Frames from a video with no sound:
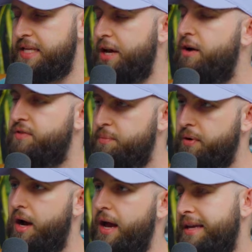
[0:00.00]
take off the
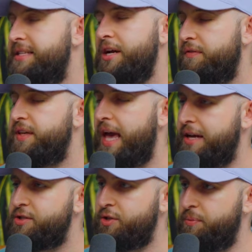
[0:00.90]
uh, I can take off the
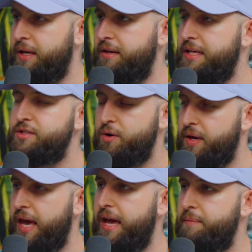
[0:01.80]
gas a little bit. It's
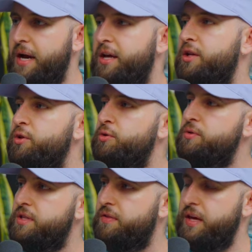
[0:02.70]
okay. I'm not going to
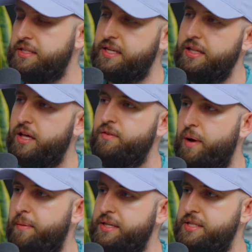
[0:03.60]
lose the things that I love
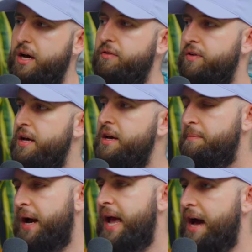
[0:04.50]
about myself
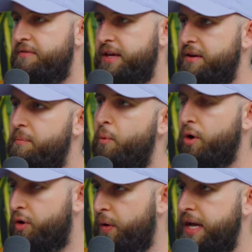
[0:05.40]
by having
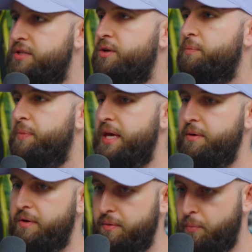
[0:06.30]
more grace or
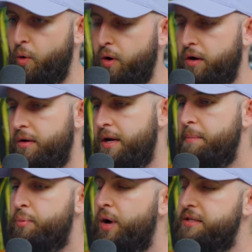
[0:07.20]
being more
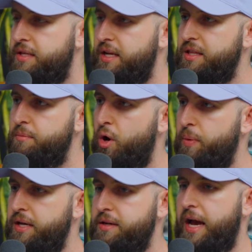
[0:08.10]
present in the
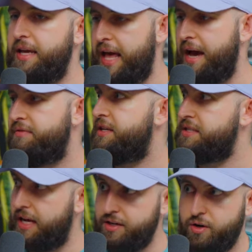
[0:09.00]
moment. I can have
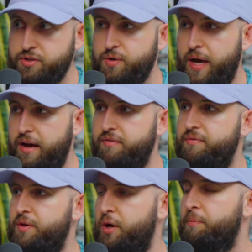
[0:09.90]
this, and I can also
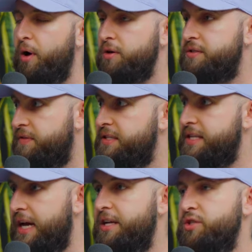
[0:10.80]
have you know parts of this
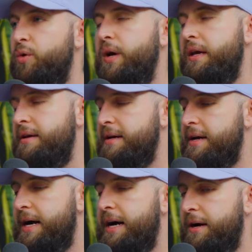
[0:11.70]
that I enjoy,
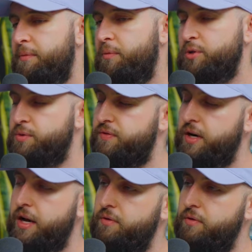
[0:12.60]
um, which was very